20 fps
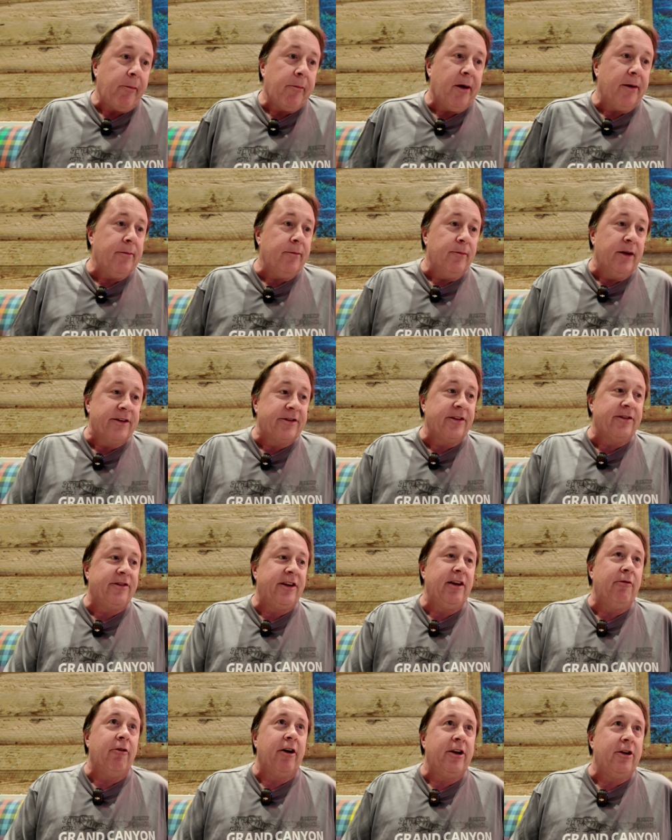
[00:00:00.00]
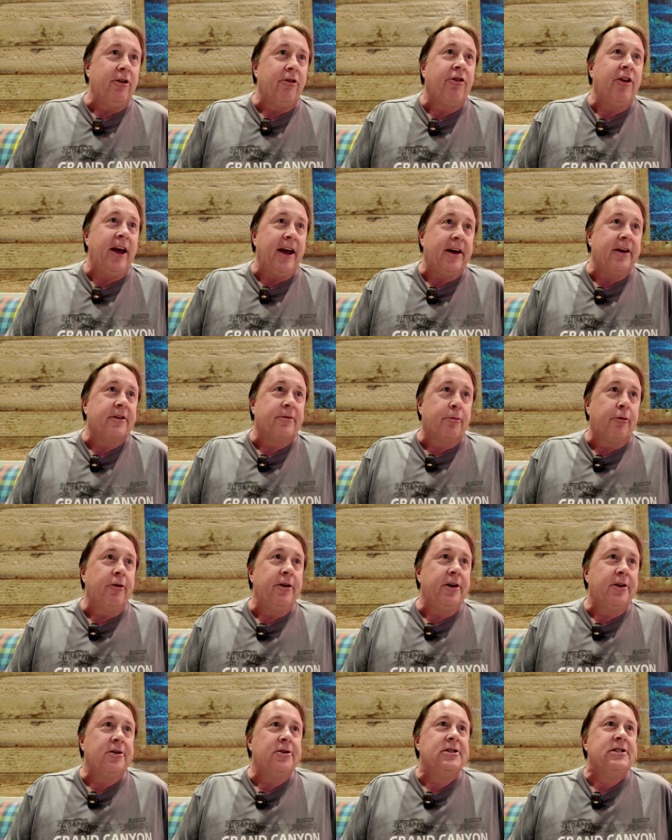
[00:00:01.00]
But Mrs. D, what do you think? It's
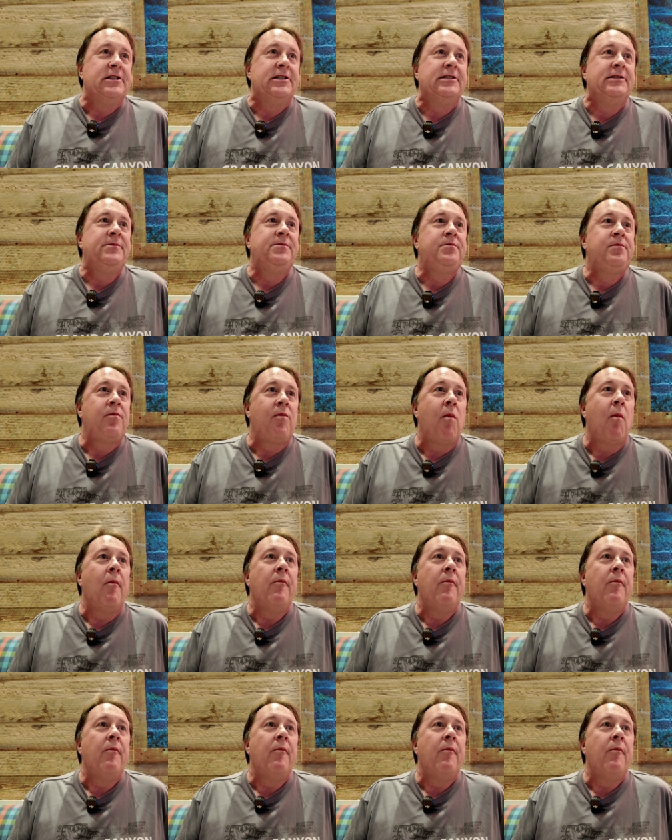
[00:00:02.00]
pretty good, huh?